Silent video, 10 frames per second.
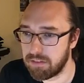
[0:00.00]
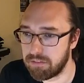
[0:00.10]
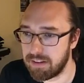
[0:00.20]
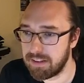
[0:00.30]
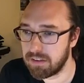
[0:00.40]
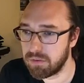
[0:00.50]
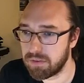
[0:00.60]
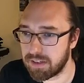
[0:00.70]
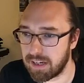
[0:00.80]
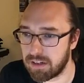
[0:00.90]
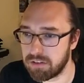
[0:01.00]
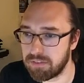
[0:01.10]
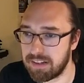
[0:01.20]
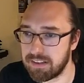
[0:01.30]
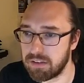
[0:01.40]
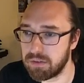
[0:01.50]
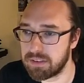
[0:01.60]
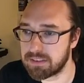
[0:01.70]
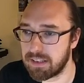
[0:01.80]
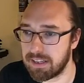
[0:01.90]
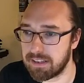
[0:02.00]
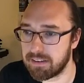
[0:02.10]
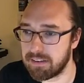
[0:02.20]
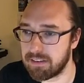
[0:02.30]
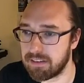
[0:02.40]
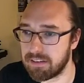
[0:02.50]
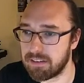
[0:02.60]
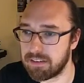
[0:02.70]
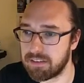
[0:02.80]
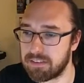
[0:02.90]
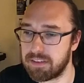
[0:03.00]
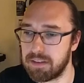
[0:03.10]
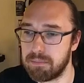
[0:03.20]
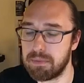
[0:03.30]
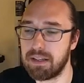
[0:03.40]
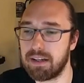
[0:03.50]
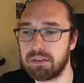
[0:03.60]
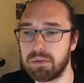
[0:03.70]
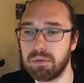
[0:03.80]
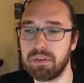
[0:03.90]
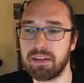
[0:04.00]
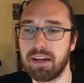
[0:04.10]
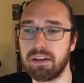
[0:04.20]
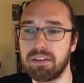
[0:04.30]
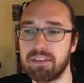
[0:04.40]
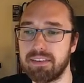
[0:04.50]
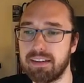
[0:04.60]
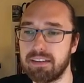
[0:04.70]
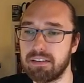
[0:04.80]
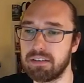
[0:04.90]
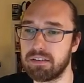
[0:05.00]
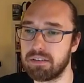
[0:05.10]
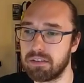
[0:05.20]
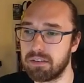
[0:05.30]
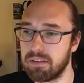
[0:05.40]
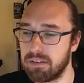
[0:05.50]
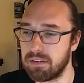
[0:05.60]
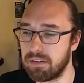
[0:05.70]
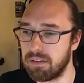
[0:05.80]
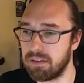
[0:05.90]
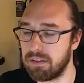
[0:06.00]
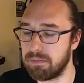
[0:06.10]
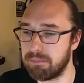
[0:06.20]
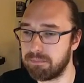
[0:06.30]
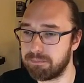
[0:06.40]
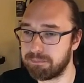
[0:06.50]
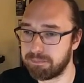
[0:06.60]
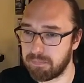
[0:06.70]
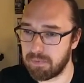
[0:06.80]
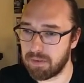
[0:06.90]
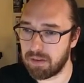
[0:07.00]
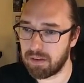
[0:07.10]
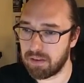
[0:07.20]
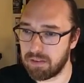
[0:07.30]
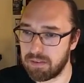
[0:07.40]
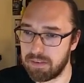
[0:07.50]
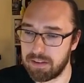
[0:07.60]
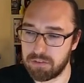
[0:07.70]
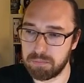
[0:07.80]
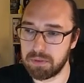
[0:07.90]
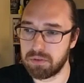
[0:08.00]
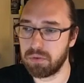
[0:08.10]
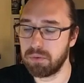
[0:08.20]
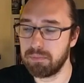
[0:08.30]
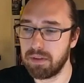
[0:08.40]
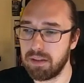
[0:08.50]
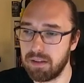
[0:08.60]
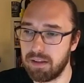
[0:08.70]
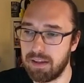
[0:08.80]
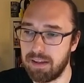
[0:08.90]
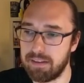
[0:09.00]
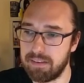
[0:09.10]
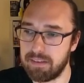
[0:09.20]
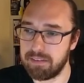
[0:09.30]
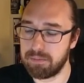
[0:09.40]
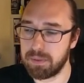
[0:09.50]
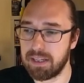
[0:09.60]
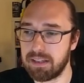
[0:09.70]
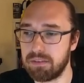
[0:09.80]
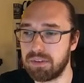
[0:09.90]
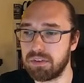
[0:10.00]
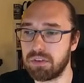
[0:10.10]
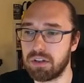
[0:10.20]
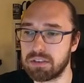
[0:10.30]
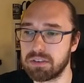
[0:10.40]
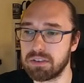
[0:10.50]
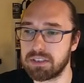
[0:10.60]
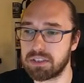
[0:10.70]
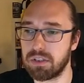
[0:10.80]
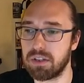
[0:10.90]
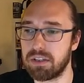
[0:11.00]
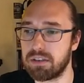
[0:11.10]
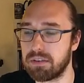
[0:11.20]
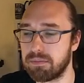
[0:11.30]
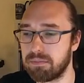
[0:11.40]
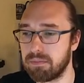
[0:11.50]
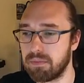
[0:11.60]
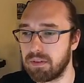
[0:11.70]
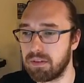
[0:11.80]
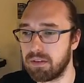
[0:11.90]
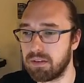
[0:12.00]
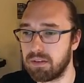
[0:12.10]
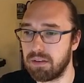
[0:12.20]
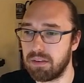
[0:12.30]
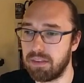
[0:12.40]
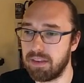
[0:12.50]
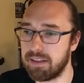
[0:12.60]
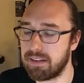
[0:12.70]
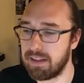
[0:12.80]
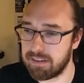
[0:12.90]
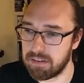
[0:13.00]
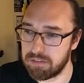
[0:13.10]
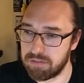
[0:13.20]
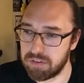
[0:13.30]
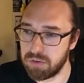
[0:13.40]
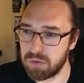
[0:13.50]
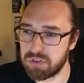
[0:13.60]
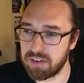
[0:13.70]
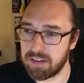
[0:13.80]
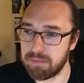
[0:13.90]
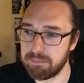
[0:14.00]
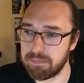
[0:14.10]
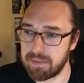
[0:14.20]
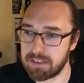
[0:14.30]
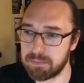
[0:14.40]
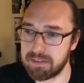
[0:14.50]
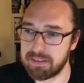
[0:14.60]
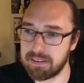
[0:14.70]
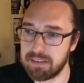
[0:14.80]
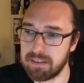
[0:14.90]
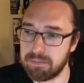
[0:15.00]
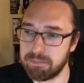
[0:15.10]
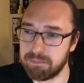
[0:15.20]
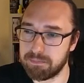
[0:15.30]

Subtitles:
the value, the current value is like similar to the current second. That should be true. And we should also assert that like the future, that's basically